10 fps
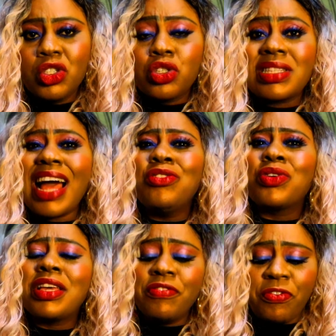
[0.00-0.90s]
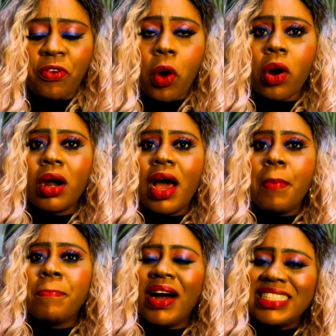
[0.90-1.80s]
You start looking for
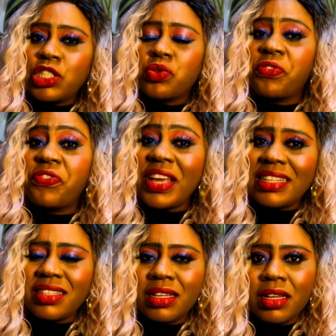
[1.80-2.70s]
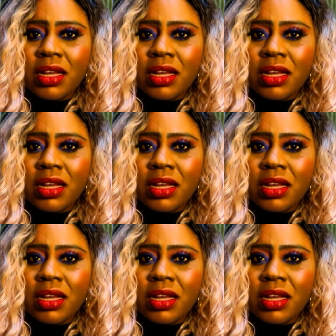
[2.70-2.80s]
money to feed.